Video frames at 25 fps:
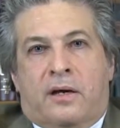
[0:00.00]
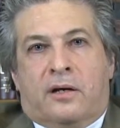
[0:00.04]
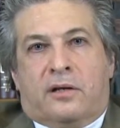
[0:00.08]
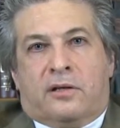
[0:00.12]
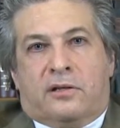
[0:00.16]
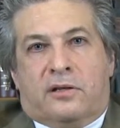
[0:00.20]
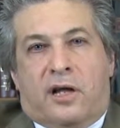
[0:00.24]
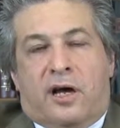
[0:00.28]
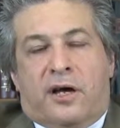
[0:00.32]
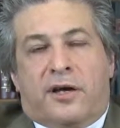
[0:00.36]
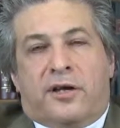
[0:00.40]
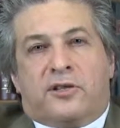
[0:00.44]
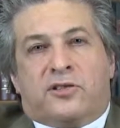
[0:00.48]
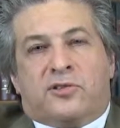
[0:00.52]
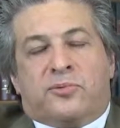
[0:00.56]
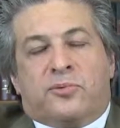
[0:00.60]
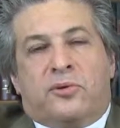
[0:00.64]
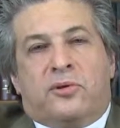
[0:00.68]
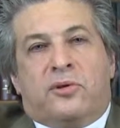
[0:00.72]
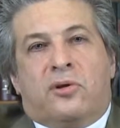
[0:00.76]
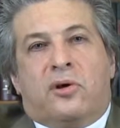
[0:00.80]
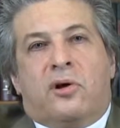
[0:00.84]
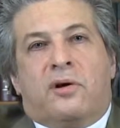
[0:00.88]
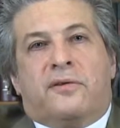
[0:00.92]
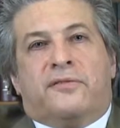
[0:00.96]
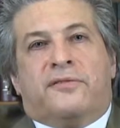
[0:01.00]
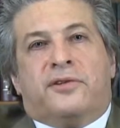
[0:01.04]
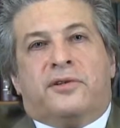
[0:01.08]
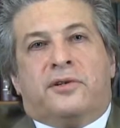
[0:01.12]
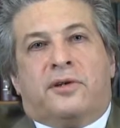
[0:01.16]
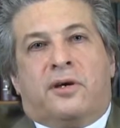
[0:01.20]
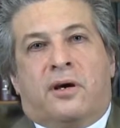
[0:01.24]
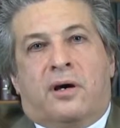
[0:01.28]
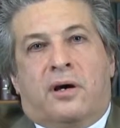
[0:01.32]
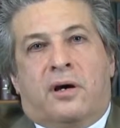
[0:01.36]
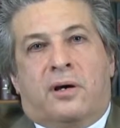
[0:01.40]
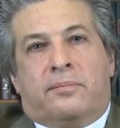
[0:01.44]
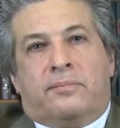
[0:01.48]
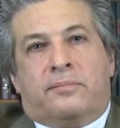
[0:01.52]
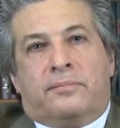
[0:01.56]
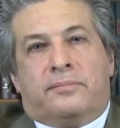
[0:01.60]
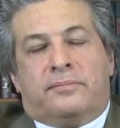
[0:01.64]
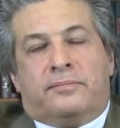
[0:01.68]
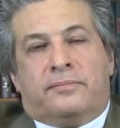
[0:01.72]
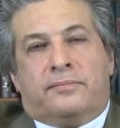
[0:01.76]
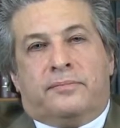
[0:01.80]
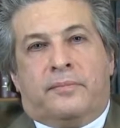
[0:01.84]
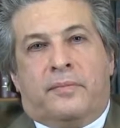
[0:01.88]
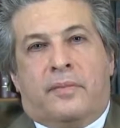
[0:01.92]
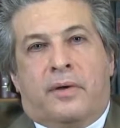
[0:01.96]
Clients will often come
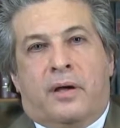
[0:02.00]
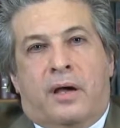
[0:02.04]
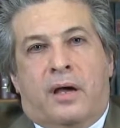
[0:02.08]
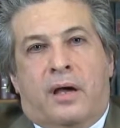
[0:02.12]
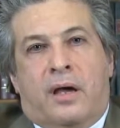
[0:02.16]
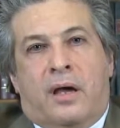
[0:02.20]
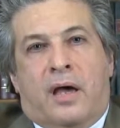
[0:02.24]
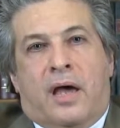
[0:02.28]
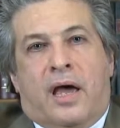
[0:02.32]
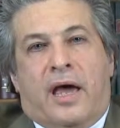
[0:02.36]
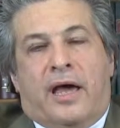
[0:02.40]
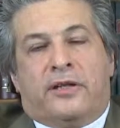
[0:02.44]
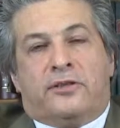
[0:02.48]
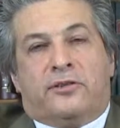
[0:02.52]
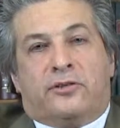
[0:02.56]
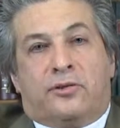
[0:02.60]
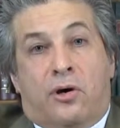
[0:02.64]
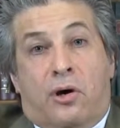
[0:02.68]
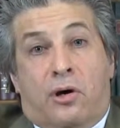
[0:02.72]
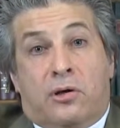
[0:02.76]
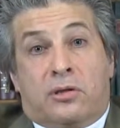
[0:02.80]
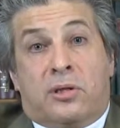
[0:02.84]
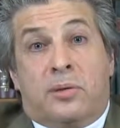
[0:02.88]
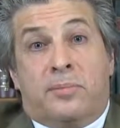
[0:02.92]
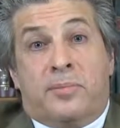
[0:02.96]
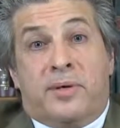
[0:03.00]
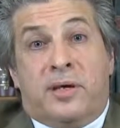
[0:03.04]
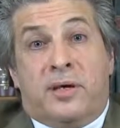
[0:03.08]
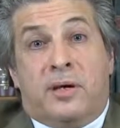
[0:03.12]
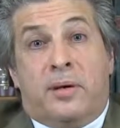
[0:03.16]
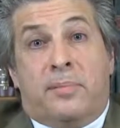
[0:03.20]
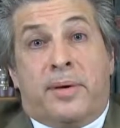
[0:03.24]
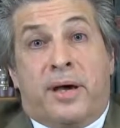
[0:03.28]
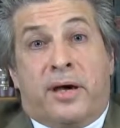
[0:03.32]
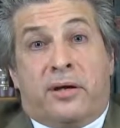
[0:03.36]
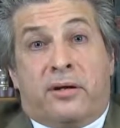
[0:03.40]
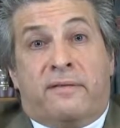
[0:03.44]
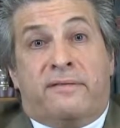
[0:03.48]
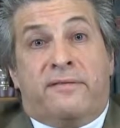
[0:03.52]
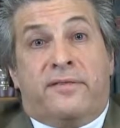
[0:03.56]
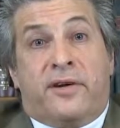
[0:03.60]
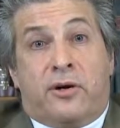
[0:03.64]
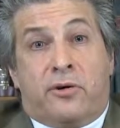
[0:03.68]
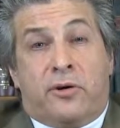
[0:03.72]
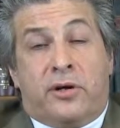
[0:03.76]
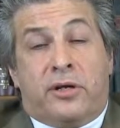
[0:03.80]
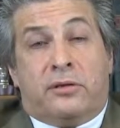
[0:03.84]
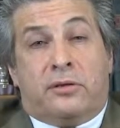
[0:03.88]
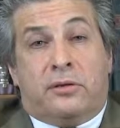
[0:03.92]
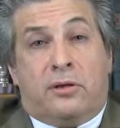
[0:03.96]
and talk to me about a
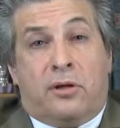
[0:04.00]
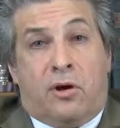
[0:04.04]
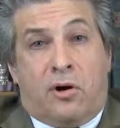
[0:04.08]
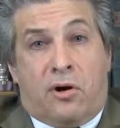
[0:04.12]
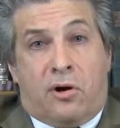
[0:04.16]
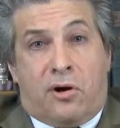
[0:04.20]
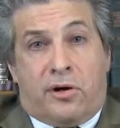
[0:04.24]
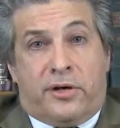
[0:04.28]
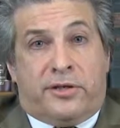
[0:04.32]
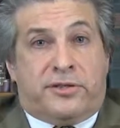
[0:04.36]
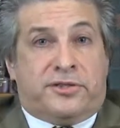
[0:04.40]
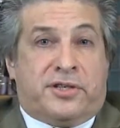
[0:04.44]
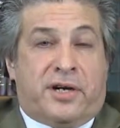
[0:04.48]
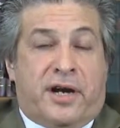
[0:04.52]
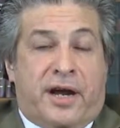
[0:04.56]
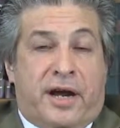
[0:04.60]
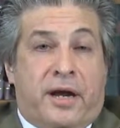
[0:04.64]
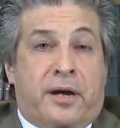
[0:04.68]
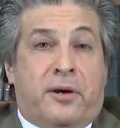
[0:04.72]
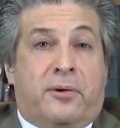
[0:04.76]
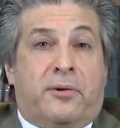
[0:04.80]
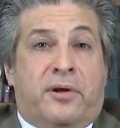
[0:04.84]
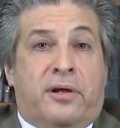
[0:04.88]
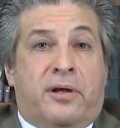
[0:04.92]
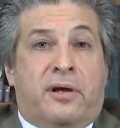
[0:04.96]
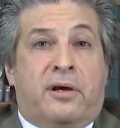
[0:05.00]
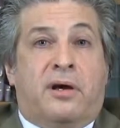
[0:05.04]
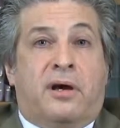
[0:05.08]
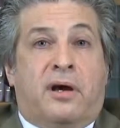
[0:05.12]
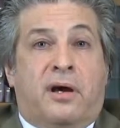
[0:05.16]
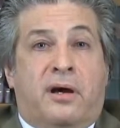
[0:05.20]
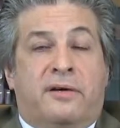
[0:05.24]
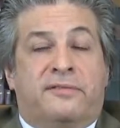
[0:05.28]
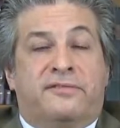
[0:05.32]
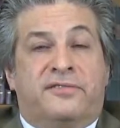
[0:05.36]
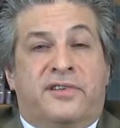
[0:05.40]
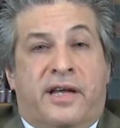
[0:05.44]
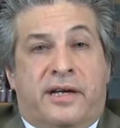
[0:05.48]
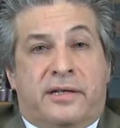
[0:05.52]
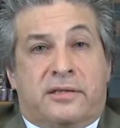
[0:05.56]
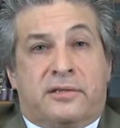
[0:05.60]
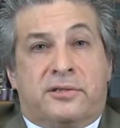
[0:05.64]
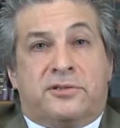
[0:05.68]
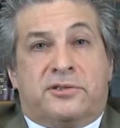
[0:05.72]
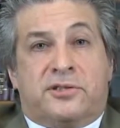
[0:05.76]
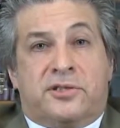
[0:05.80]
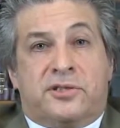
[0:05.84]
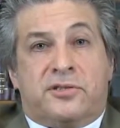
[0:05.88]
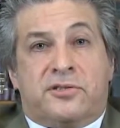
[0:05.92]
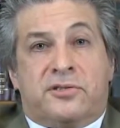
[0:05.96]
very large area of
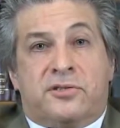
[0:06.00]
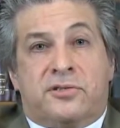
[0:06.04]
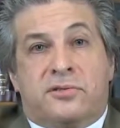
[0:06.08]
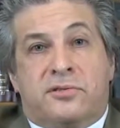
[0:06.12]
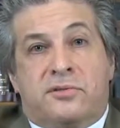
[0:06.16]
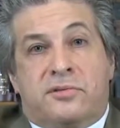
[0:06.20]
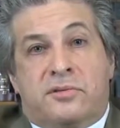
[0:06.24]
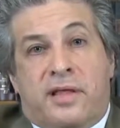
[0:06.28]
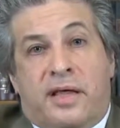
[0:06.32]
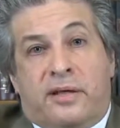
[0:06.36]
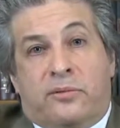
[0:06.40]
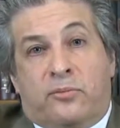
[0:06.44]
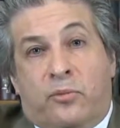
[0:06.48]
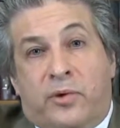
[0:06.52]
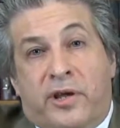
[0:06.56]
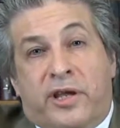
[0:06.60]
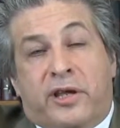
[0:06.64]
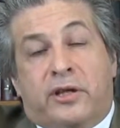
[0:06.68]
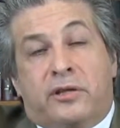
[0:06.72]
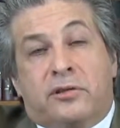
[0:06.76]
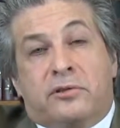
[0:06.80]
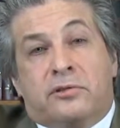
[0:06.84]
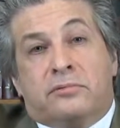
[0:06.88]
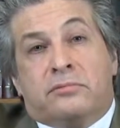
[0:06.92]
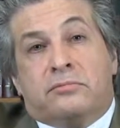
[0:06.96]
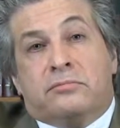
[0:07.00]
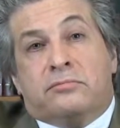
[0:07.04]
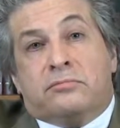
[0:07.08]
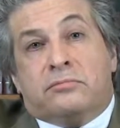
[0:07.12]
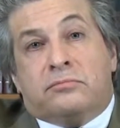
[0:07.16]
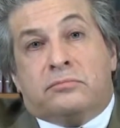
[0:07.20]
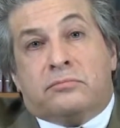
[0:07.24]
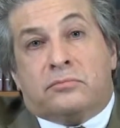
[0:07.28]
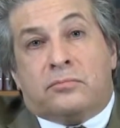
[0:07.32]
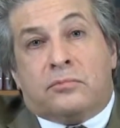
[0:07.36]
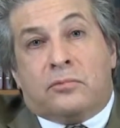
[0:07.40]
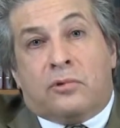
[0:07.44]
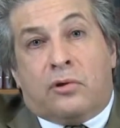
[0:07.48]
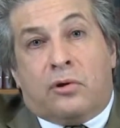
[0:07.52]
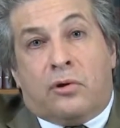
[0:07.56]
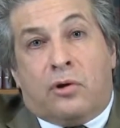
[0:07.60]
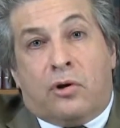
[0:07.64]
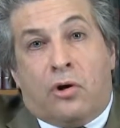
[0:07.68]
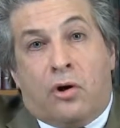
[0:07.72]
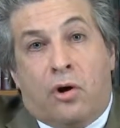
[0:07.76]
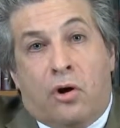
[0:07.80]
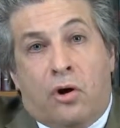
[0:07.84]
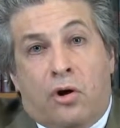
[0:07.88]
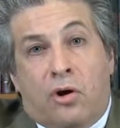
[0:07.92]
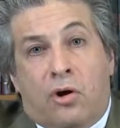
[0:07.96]
negligence that we can
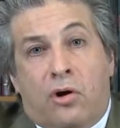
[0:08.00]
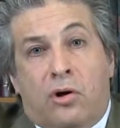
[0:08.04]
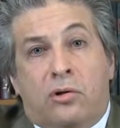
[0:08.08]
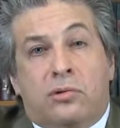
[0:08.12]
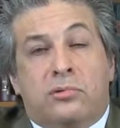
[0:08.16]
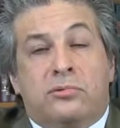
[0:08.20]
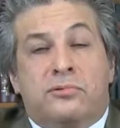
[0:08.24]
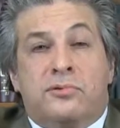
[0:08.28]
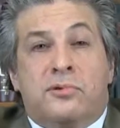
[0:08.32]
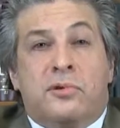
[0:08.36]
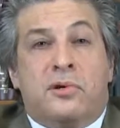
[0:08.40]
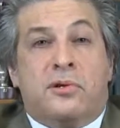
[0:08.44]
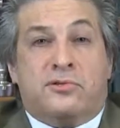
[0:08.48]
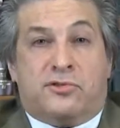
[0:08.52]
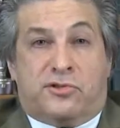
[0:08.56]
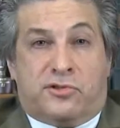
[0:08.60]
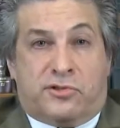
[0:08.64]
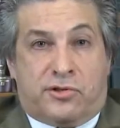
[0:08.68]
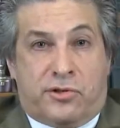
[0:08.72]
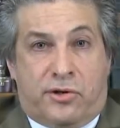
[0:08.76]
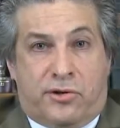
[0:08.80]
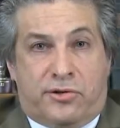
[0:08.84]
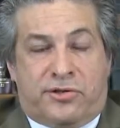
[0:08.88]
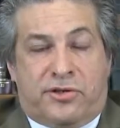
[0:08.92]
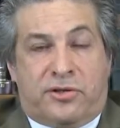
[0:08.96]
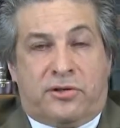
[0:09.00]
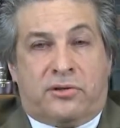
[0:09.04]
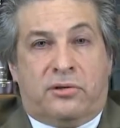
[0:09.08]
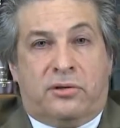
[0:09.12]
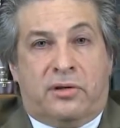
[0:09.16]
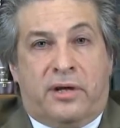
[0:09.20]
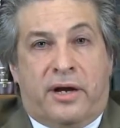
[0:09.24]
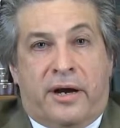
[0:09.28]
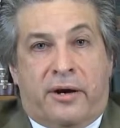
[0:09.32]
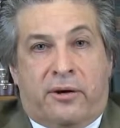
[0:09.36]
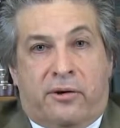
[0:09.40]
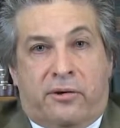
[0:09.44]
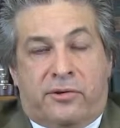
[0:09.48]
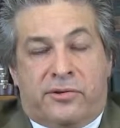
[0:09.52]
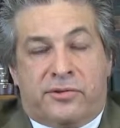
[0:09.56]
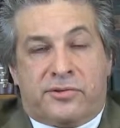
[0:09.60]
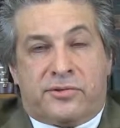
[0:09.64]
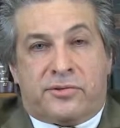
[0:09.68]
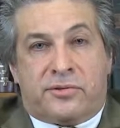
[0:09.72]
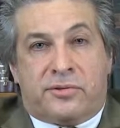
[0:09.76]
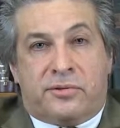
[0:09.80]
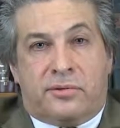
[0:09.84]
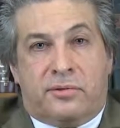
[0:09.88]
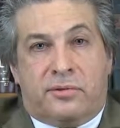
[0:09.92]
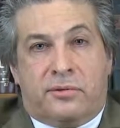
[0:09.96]
call surgical
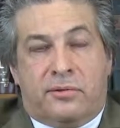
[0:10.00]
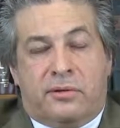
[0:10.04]
errors.